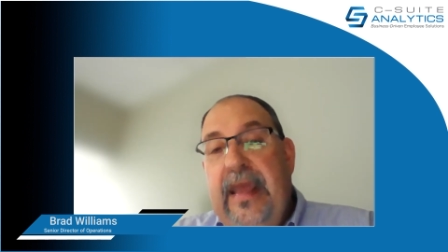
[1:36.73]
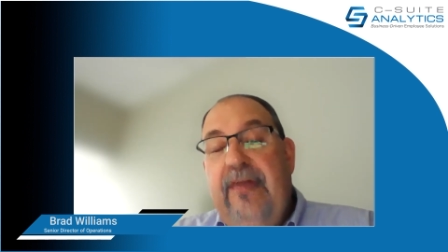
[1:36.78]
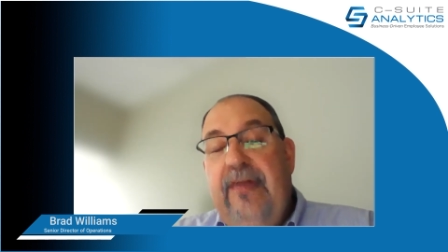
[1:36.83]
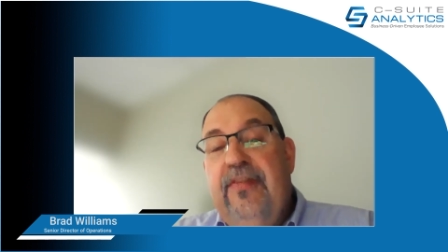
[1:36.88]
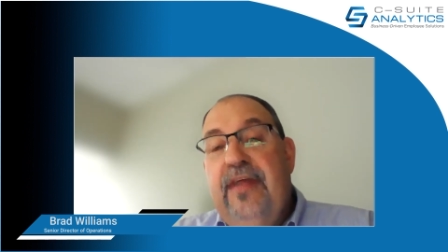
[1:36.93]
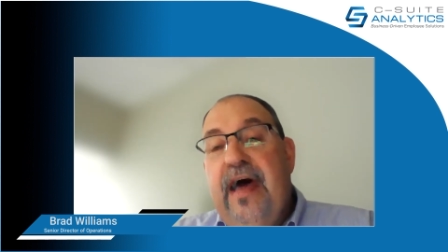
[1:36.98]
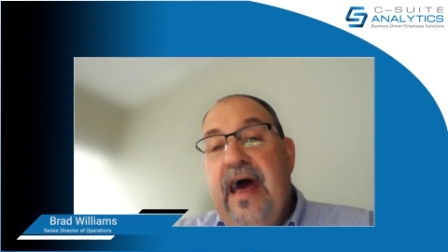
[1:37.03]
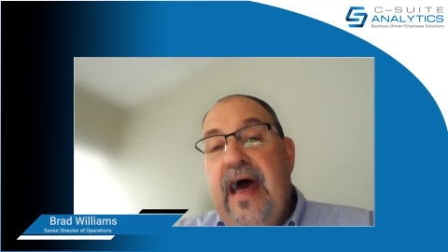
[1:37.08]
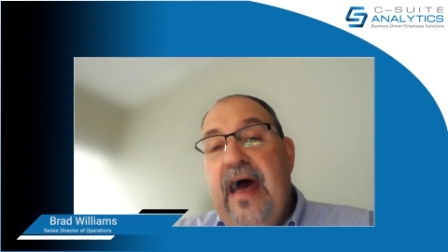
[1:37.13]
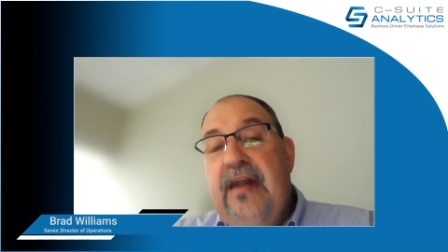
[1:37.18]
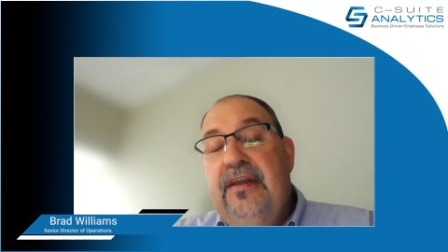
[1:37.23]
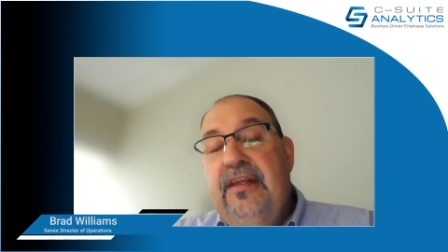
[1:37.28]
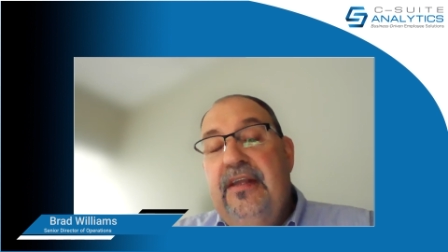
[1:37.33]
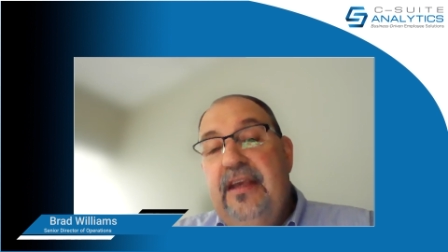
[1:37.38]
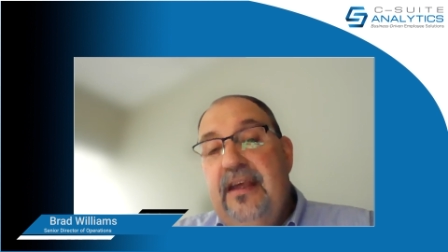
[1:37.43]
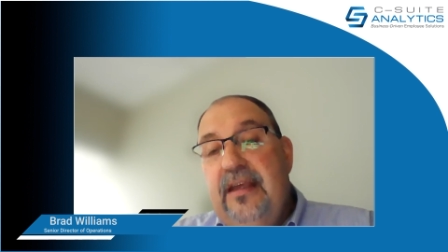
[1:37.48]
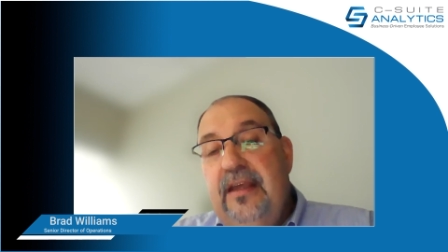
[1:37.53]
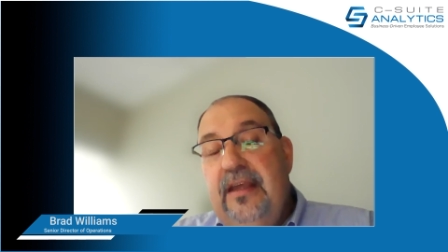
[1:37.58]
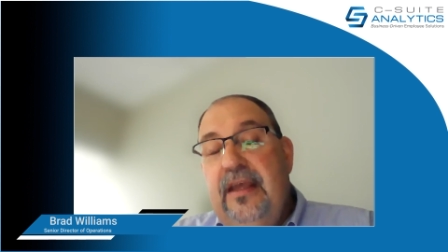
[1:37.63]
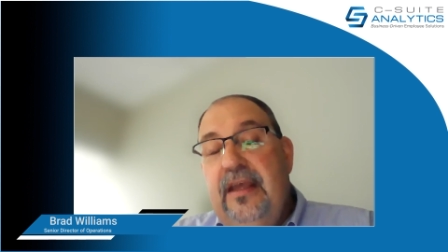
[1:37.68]
And the
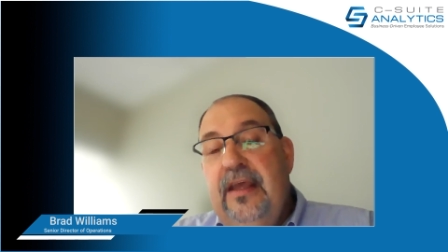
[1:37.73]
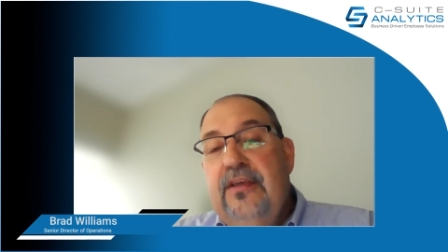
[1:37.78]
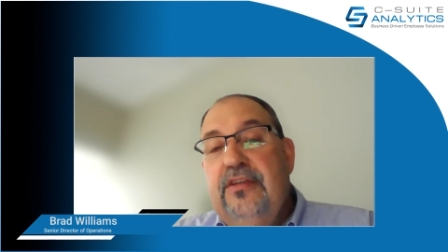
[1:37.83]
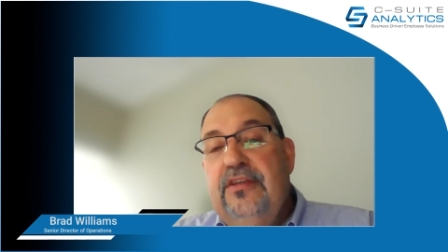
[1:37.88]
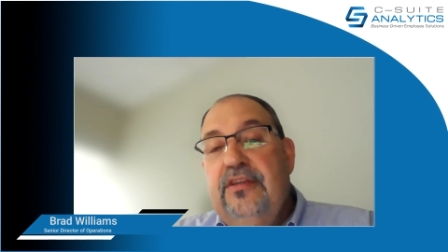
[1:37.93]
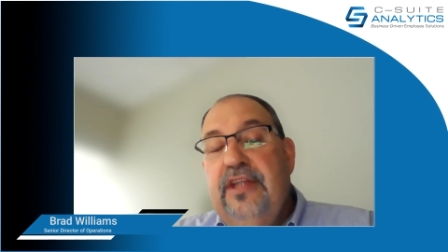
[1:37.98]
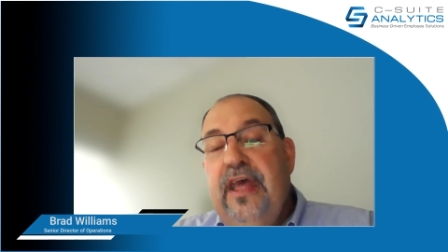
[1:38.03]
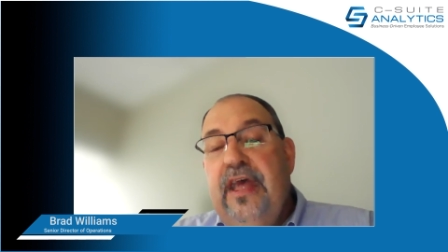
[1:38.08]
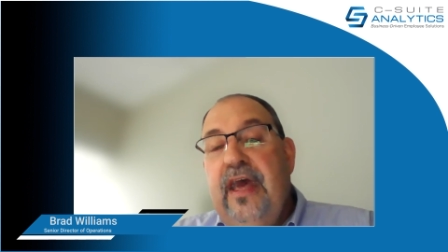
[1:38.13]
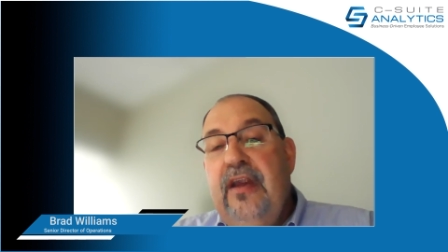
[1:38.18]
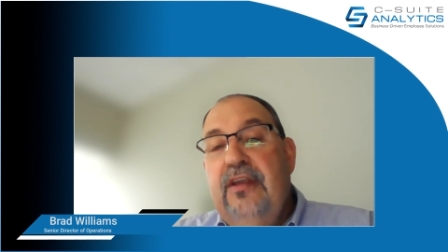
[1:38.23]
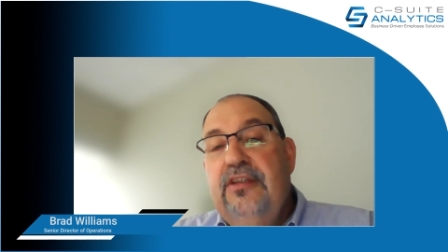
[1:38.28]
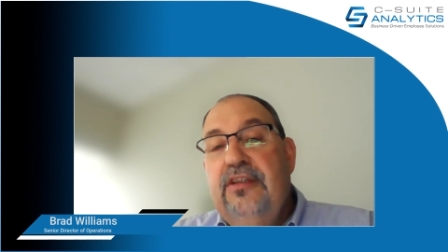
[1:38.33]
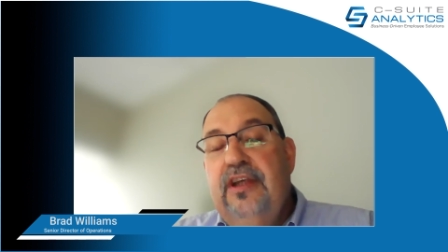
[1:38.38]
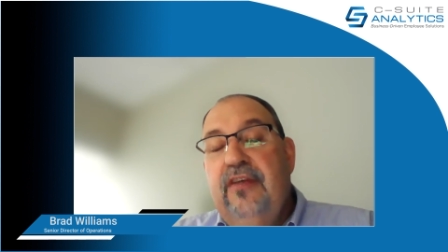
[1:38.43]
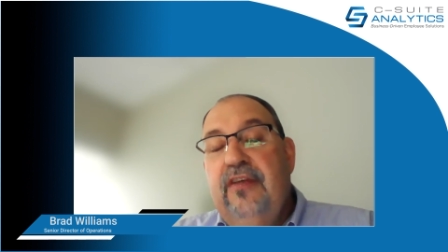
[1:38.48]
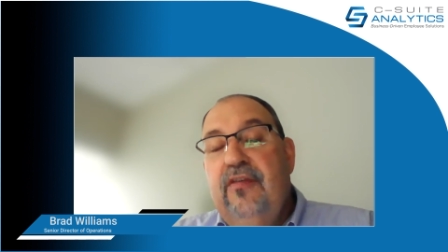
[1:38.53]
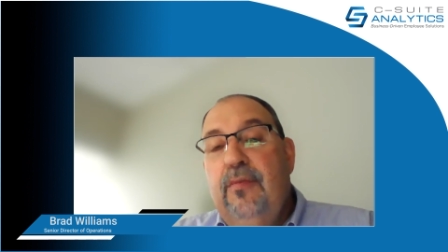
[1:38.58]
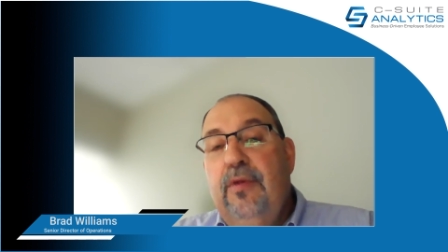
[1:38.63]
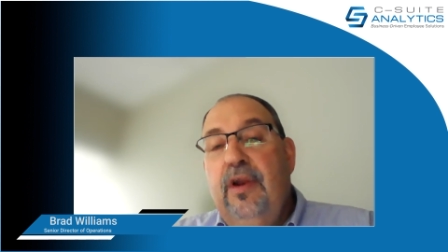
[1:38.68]
idea is that a
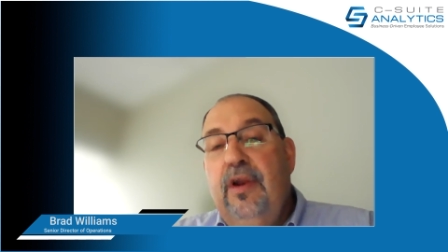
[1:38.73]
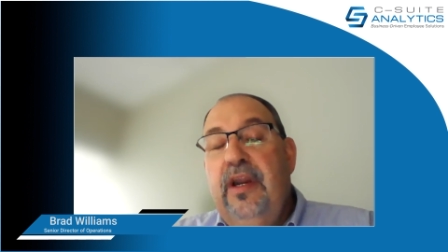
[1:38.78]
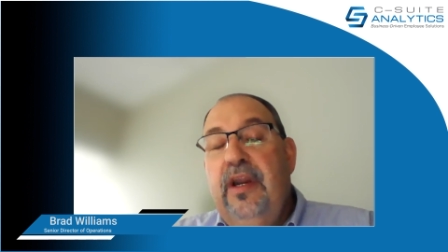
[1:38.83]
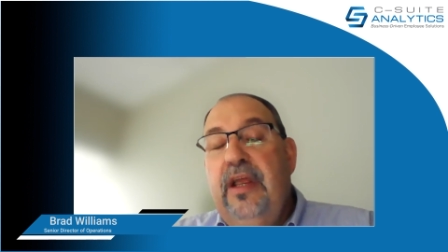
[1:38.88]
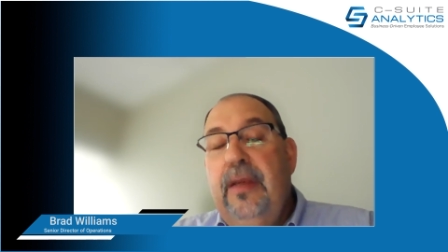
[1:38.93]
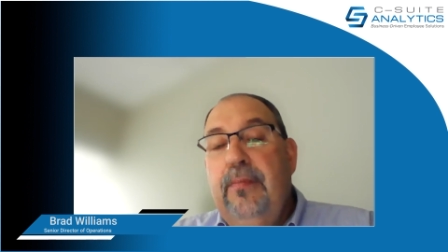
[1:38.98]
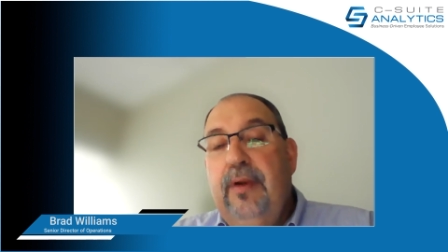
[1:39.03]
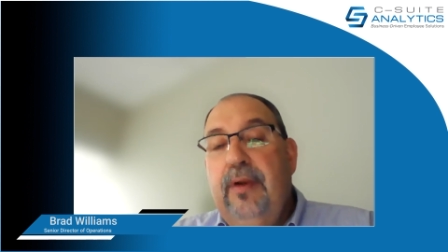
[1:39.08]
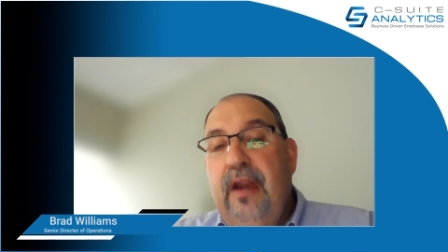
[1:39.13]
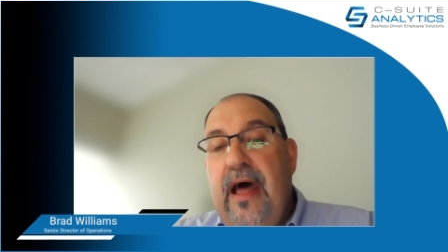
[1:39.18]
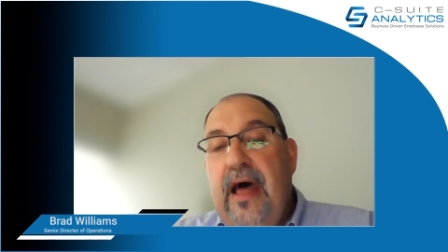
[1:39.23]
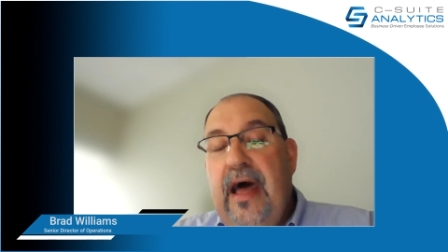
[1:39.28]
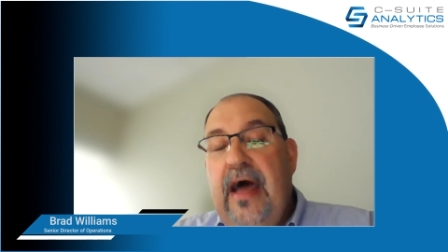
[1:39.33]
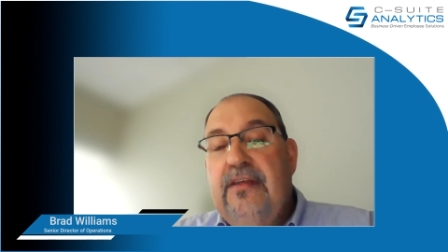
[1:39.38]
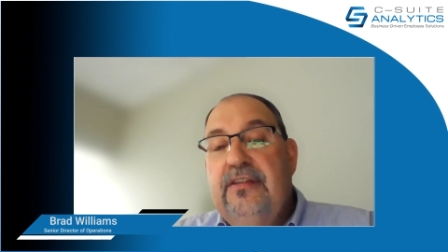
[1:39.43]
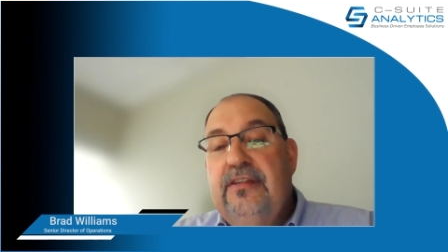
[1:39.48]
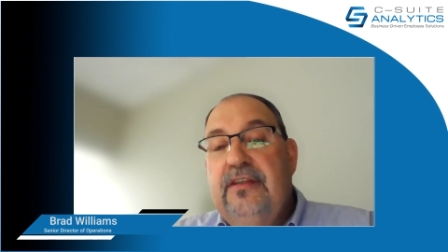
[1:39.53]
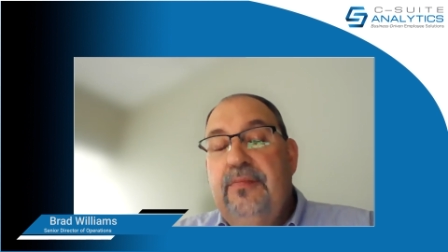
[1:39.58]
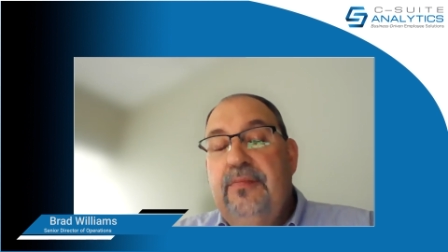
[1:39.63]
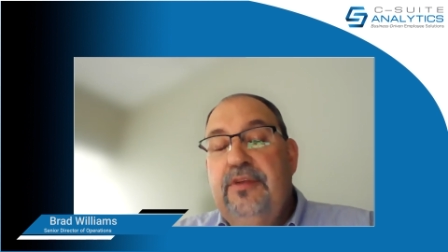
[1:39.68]
silver bullet
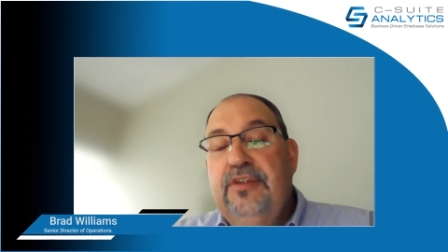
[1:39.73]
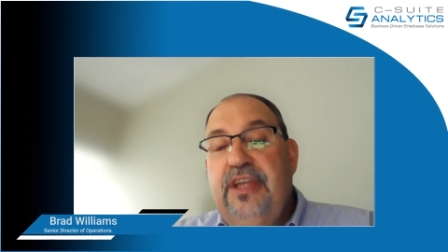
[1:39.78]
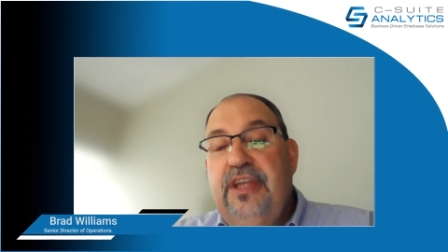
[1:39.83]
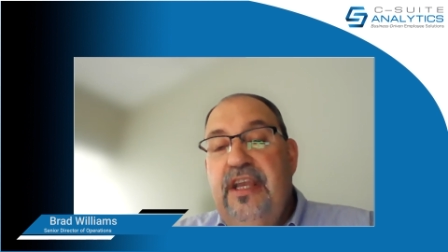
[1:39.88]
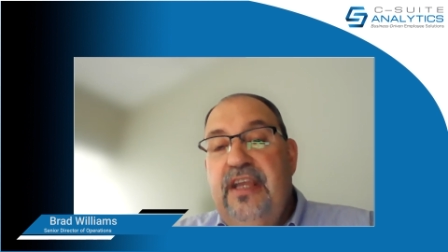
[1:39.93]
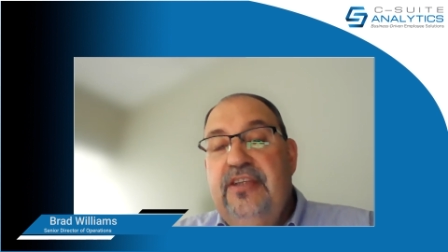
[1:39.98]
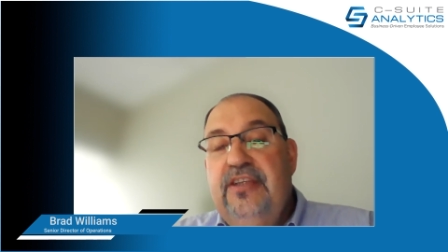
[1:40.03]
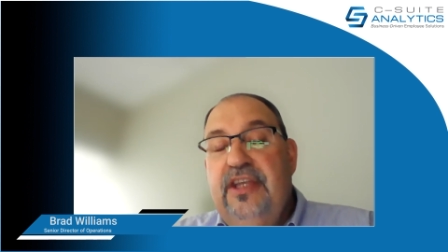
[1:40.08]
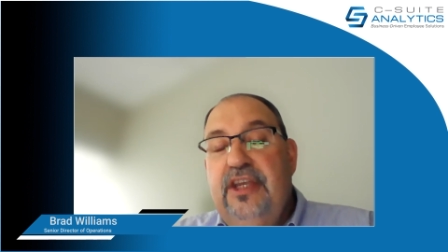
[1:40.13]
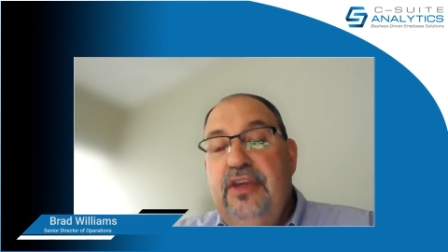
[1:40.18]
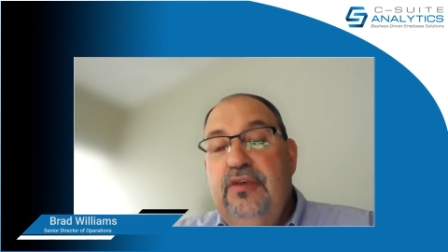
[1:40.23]
implies something's easy.